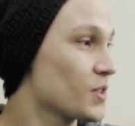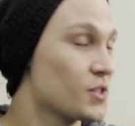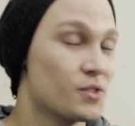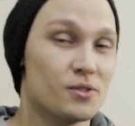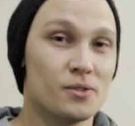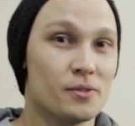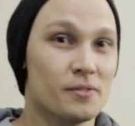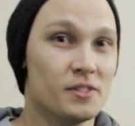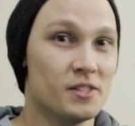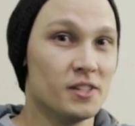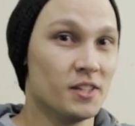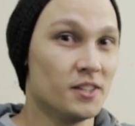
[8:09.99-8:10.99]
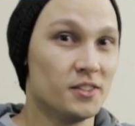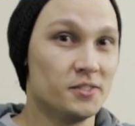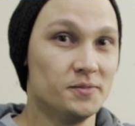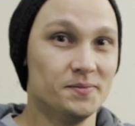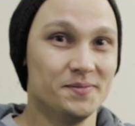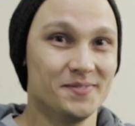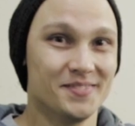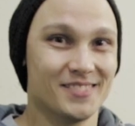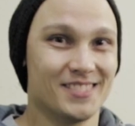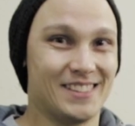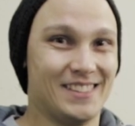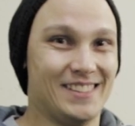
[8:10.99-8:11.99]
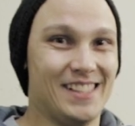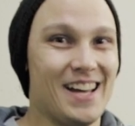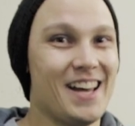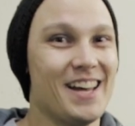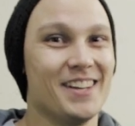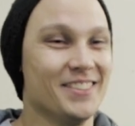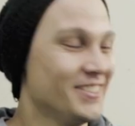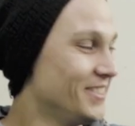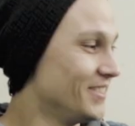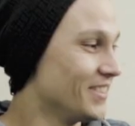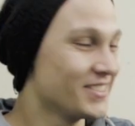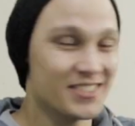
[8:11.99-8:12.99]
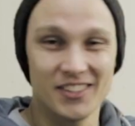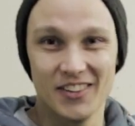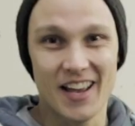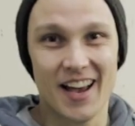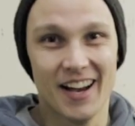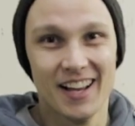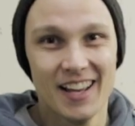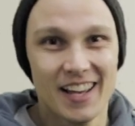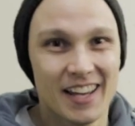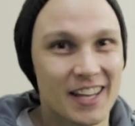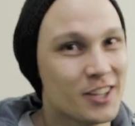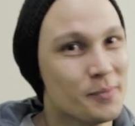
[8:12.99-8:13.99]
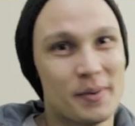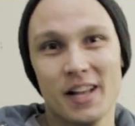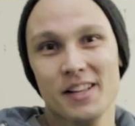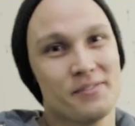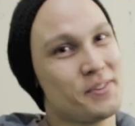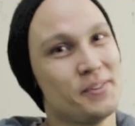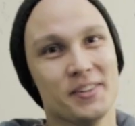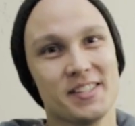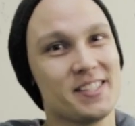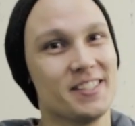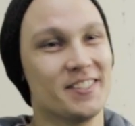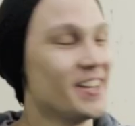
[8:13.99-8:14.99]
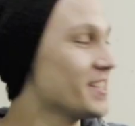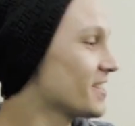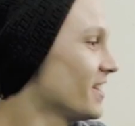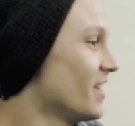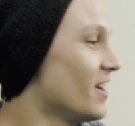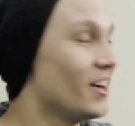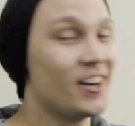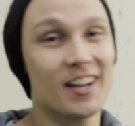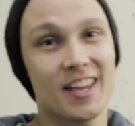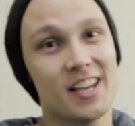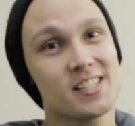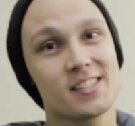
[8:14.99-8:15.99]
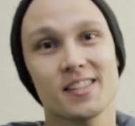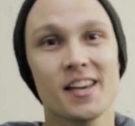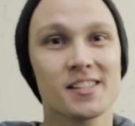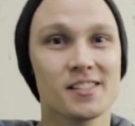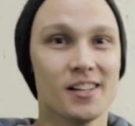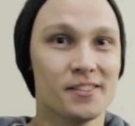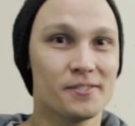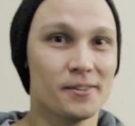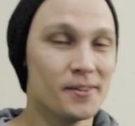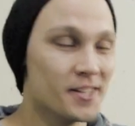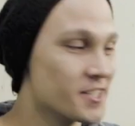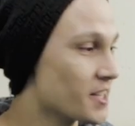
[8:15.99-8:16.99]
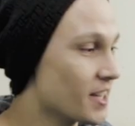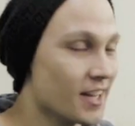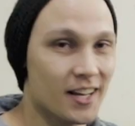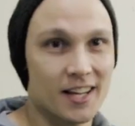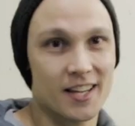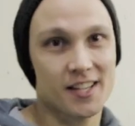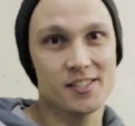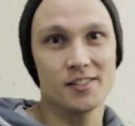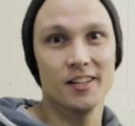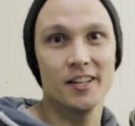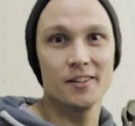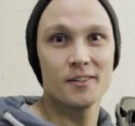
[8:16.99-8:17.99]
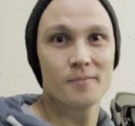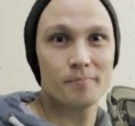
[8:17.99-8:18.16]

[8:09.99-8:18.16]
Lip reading: servicing, I don't know. So yeah, hit the bell if you want to see the rest. Alright guys, thanks a lot for watching and I'll catch you later.